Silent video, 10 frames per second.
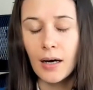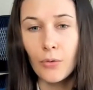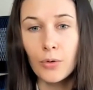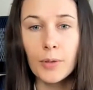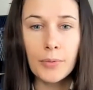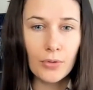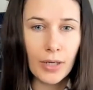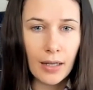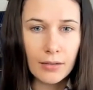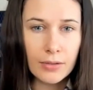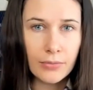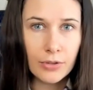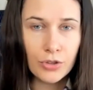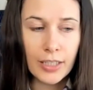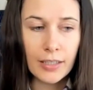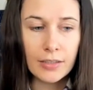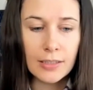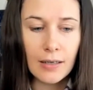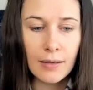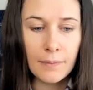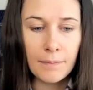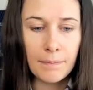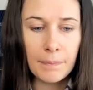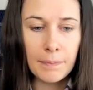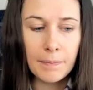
uh, or maybe your health will change um,